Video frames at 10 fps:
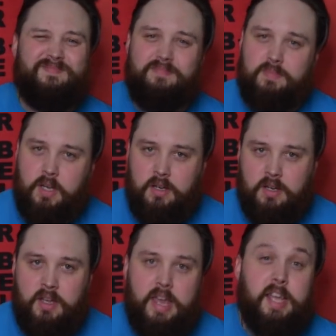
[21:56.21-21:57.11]
no,
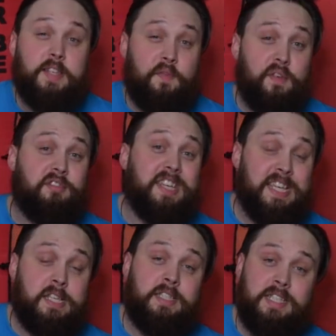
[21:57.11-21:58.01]
it's very
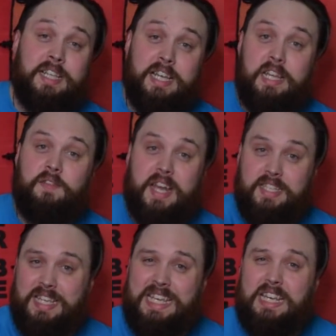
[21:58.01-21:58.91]
easy to leave that
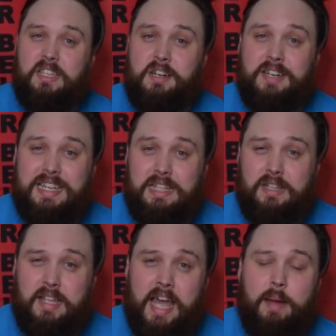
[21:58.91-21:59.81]
teeny tiny little
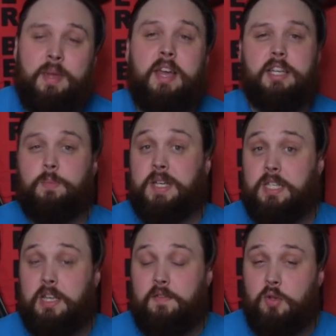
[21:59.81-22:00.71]
gap,
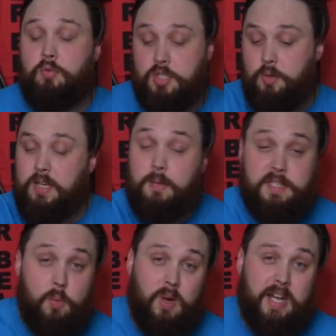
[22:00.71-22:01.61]
especially if you're doing up
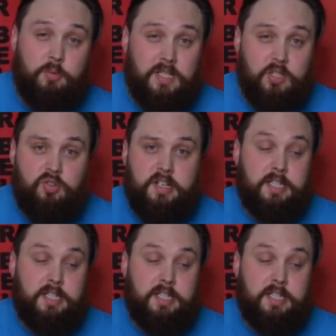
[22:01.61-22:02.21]
someone else's dry